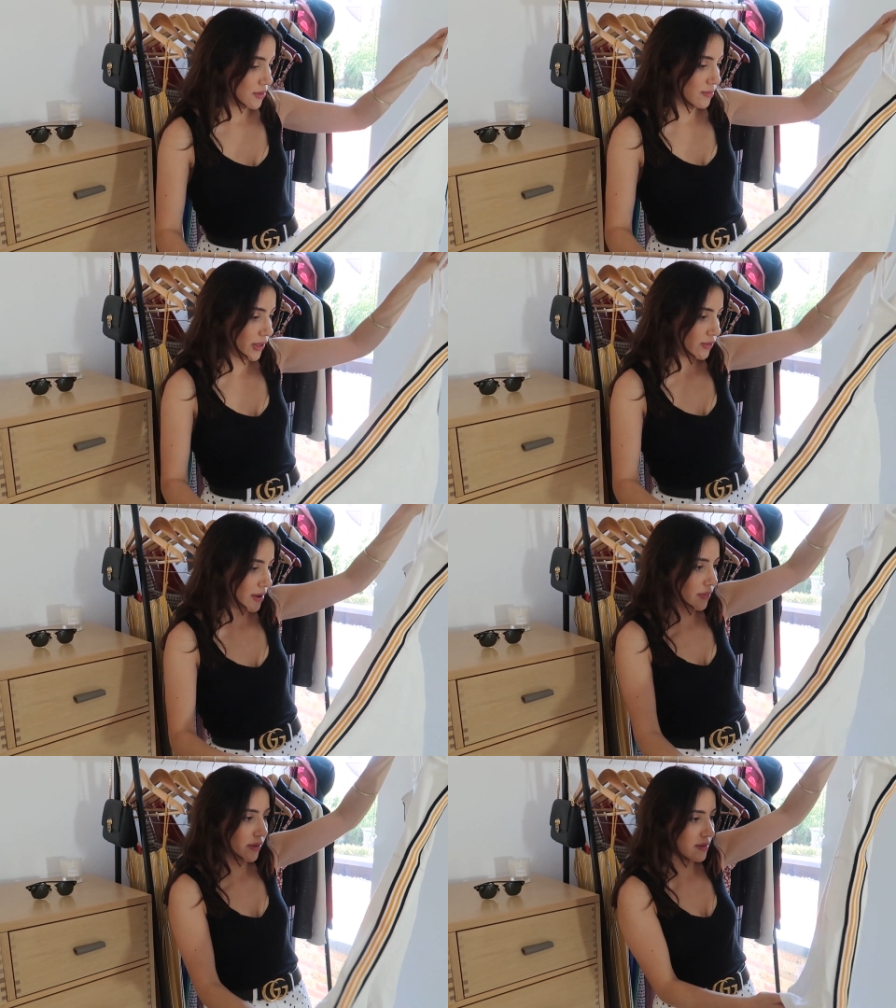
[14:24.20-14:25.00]
to my
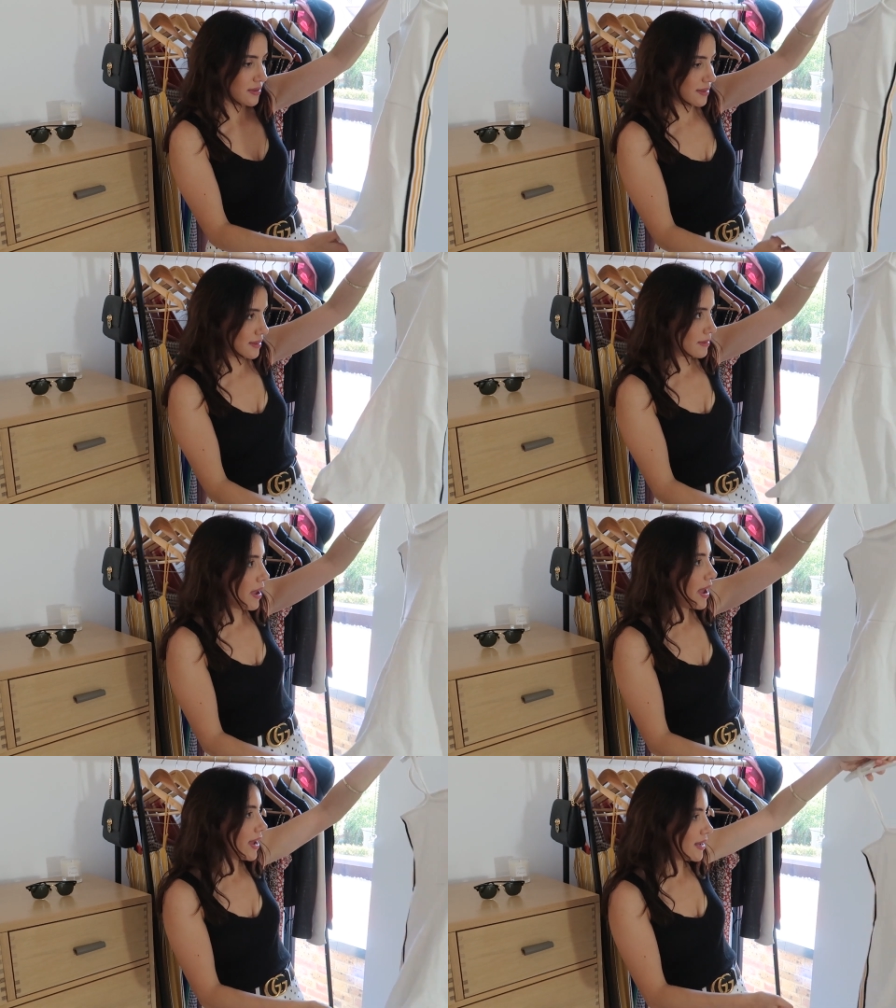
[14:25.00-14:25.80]
grandmother's
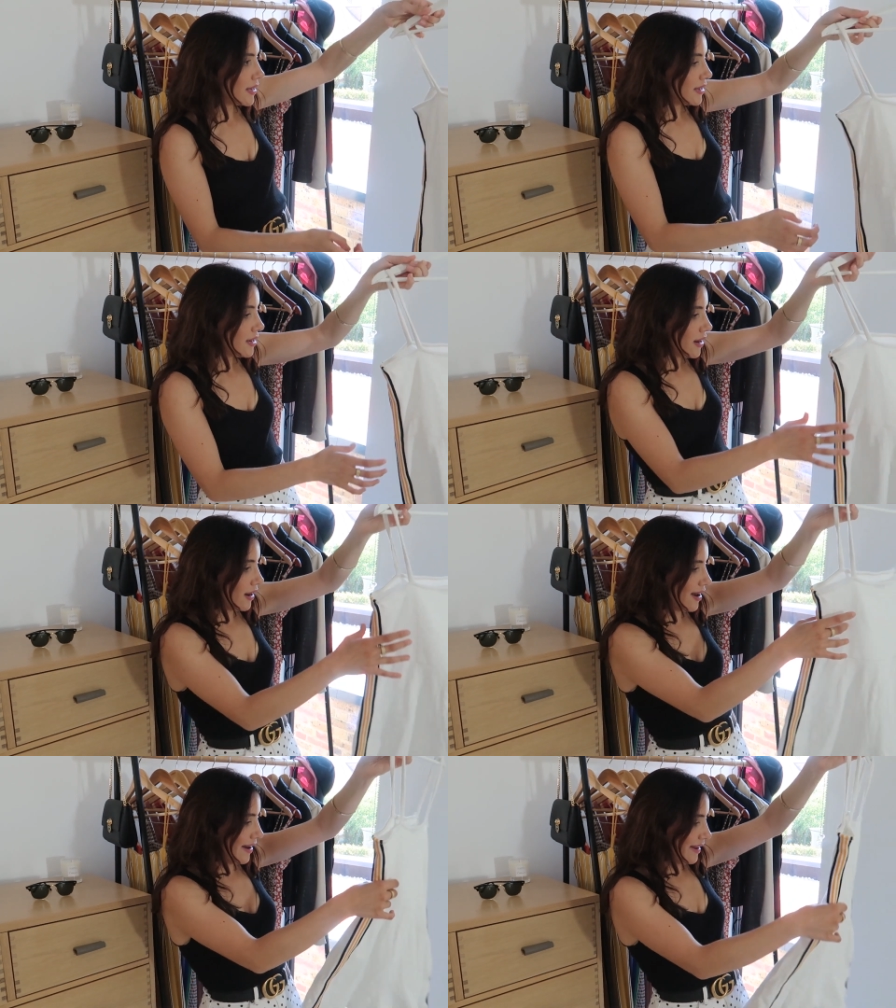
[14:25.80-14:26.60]
dismay.
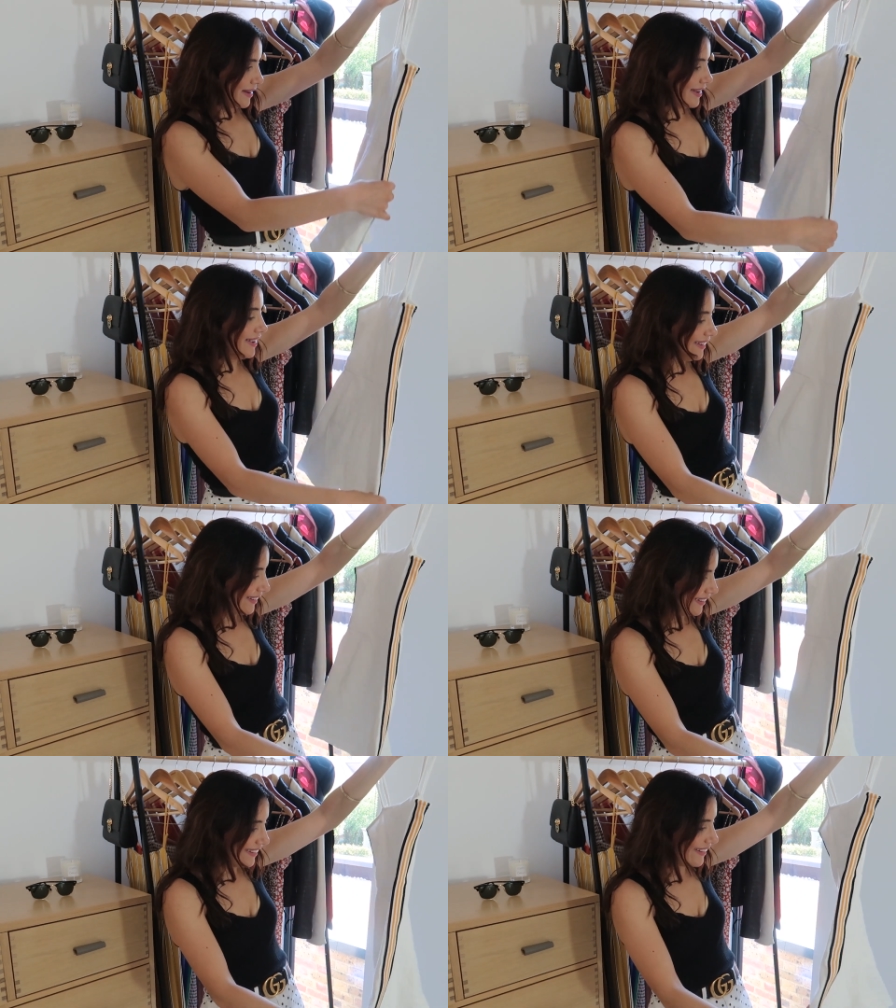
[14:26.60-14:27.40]
I
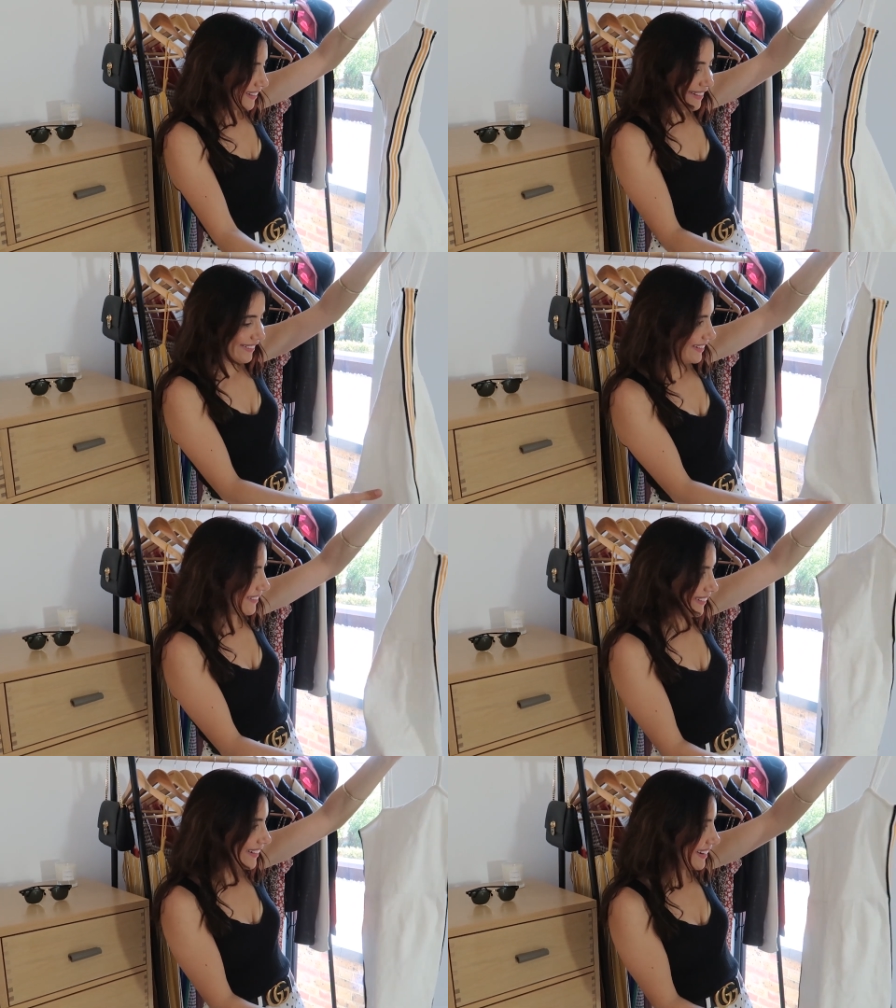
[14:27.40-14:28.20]
don't
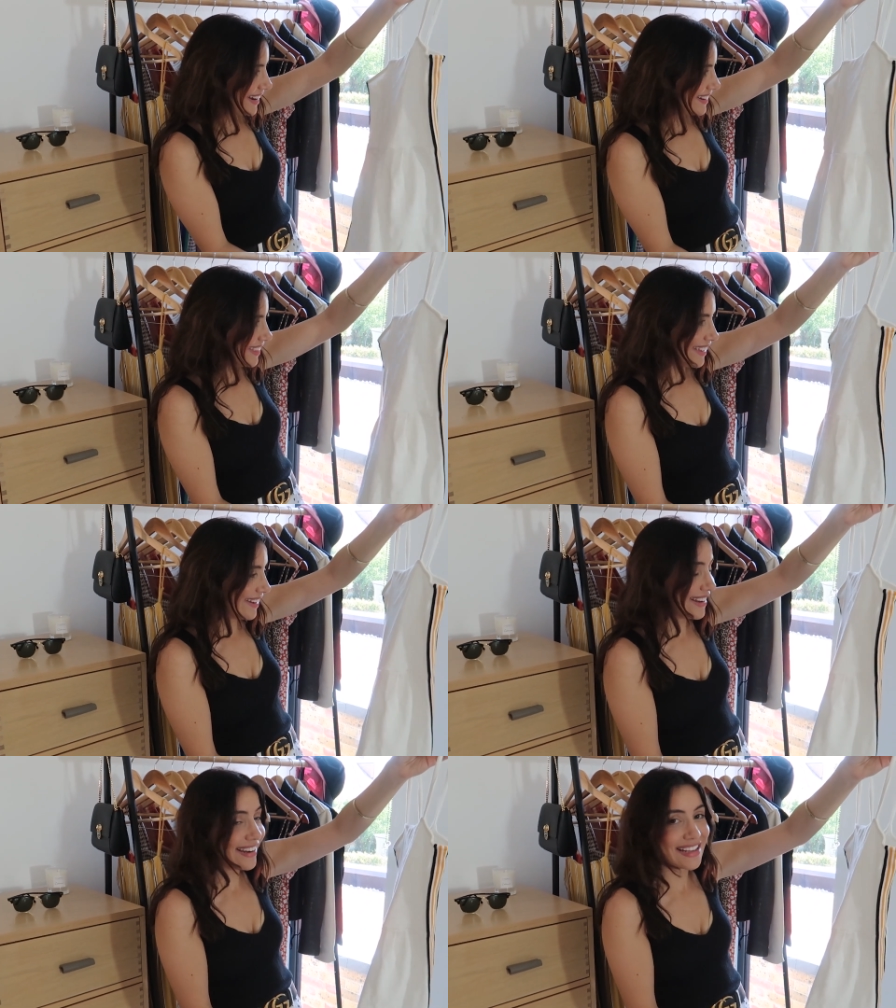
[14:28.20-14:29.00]
iron
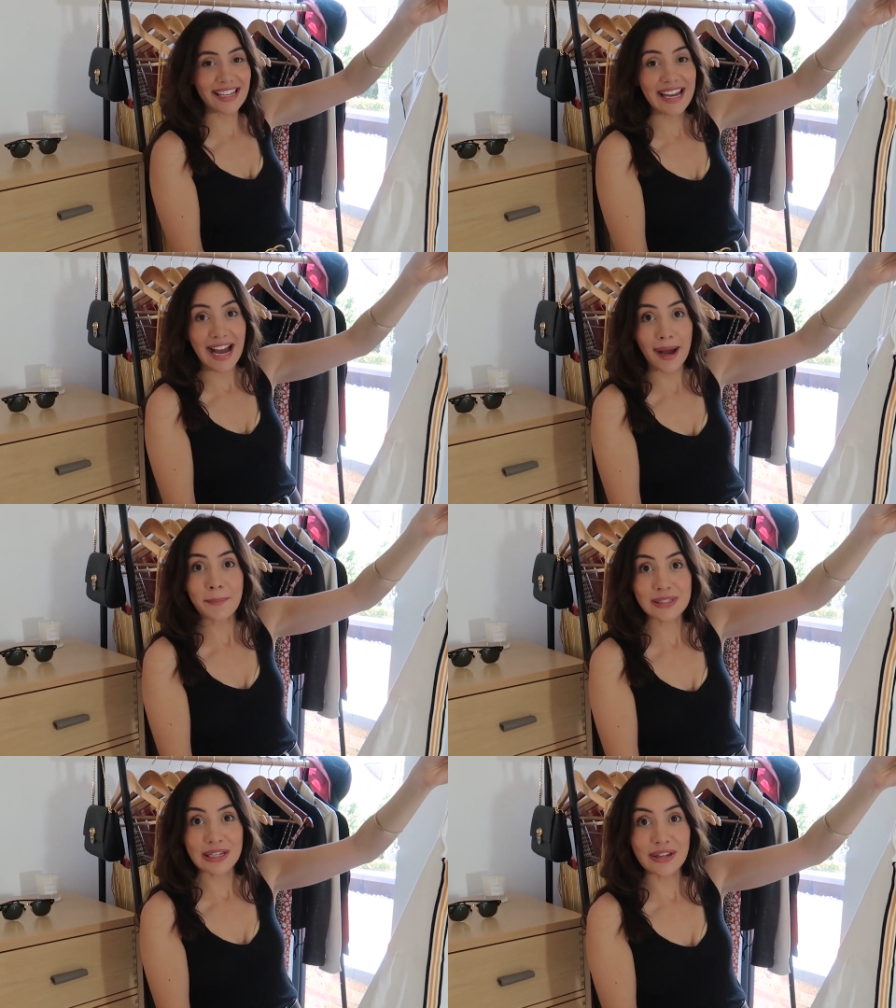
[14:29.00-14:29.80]
anything unless I
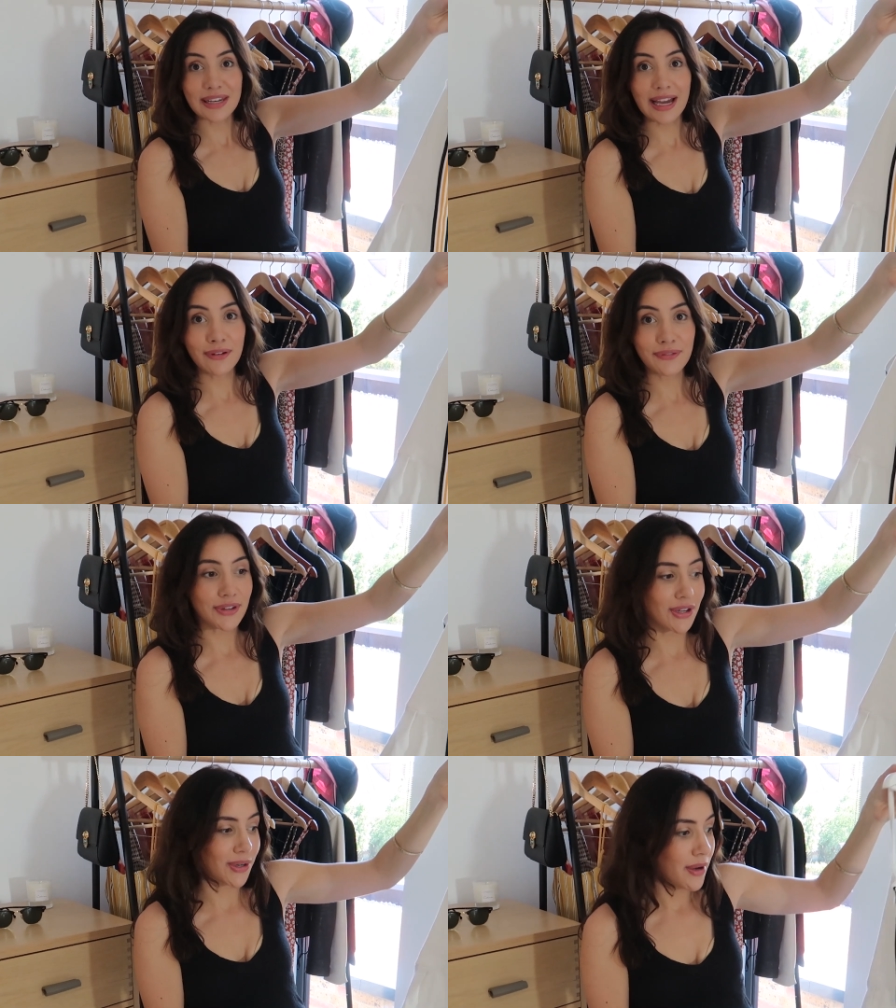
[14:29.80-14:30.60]
absolutely have
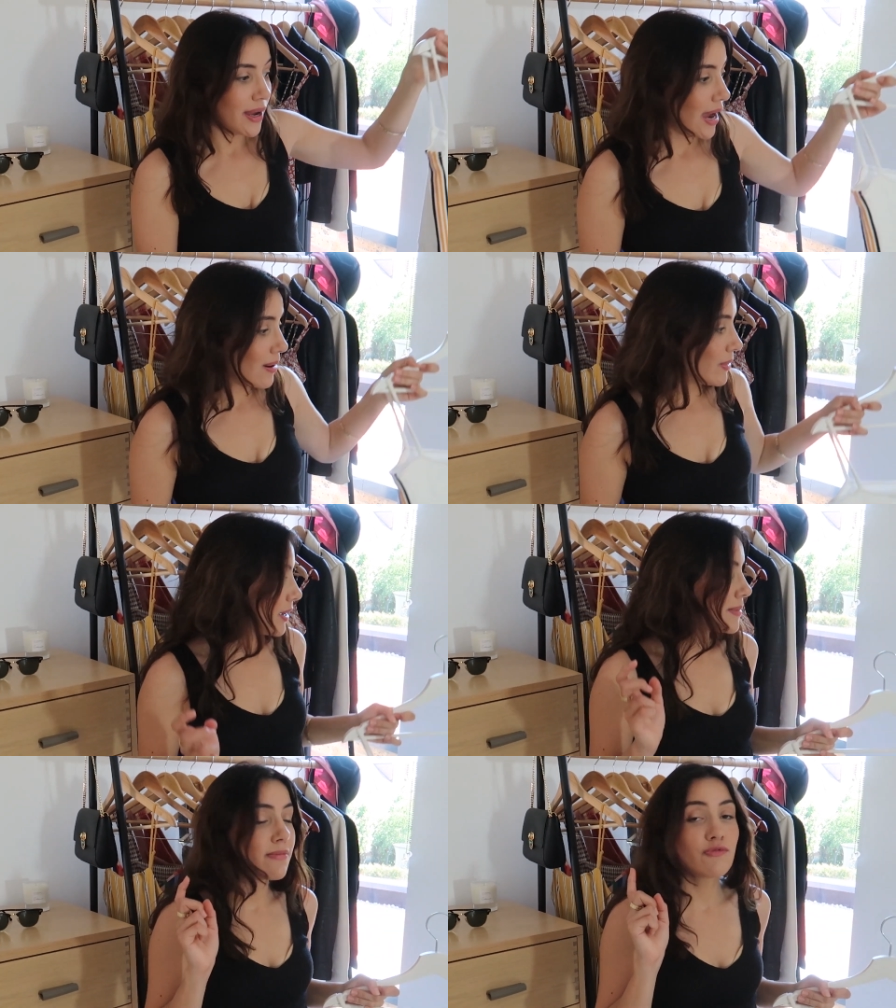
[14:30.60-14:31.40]
to. And when
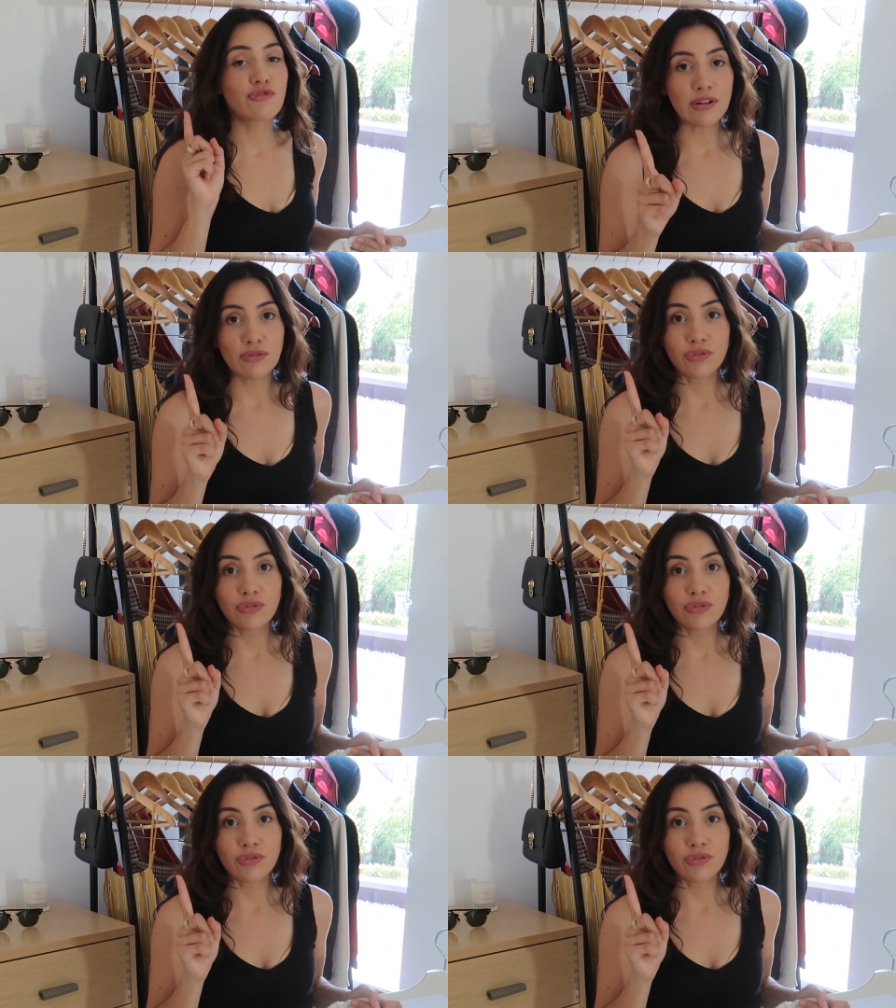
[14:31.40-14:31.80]
I'm in a real